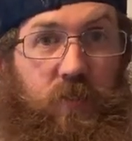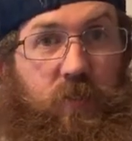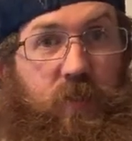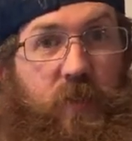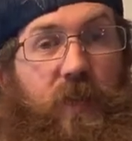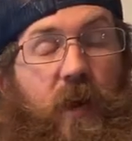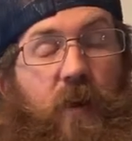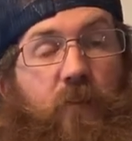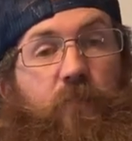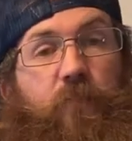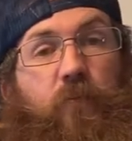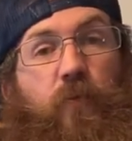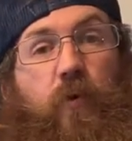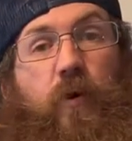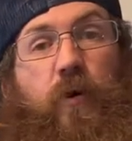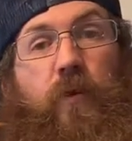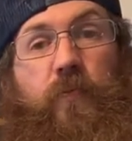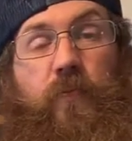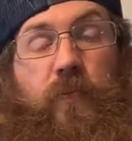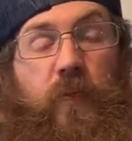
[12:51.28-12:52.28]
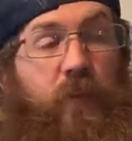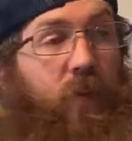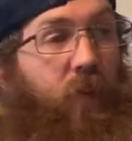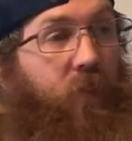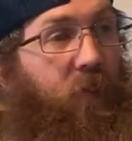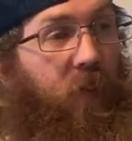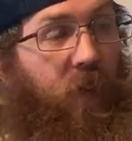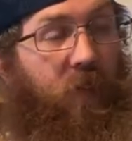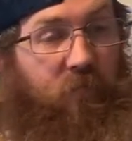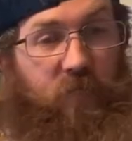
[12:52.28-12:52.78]
looking out for.
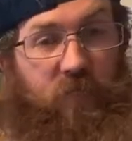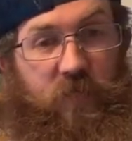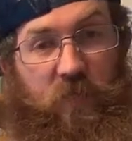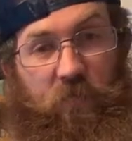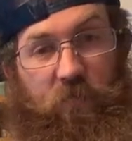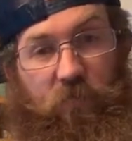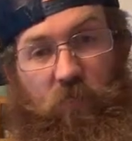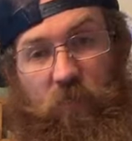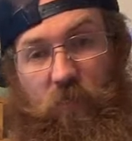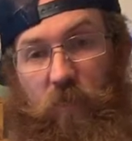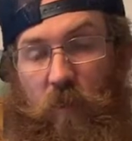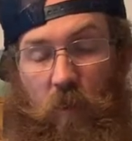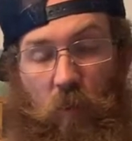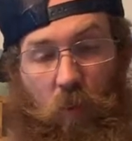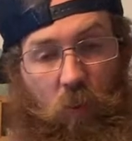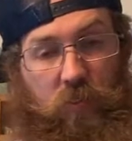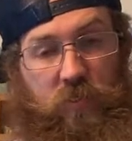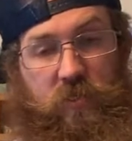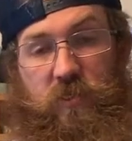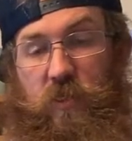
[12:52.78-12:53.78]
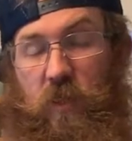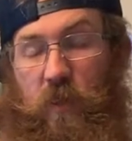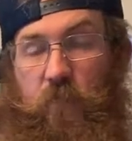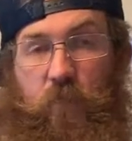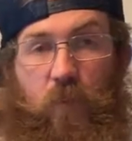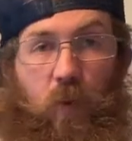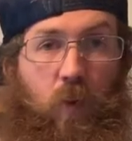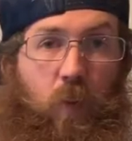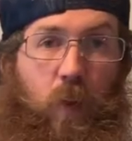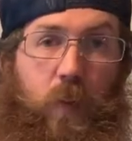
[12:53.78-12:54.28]
Everything from their old
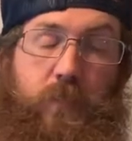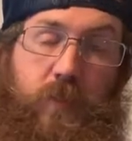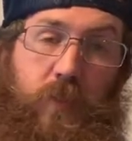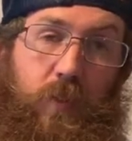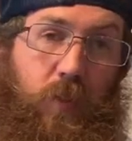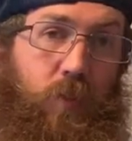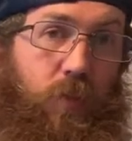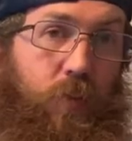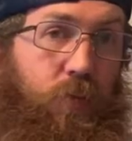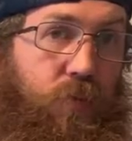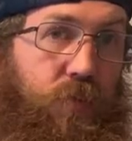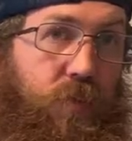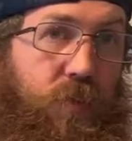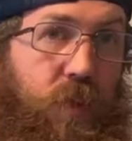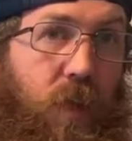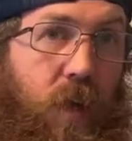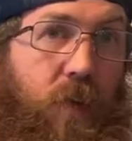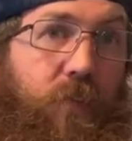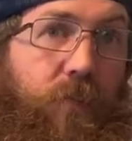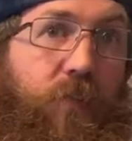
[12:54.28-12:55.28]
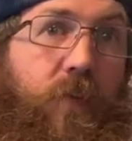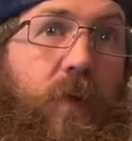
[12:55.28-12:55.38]
stuff all the way up to their new stuff.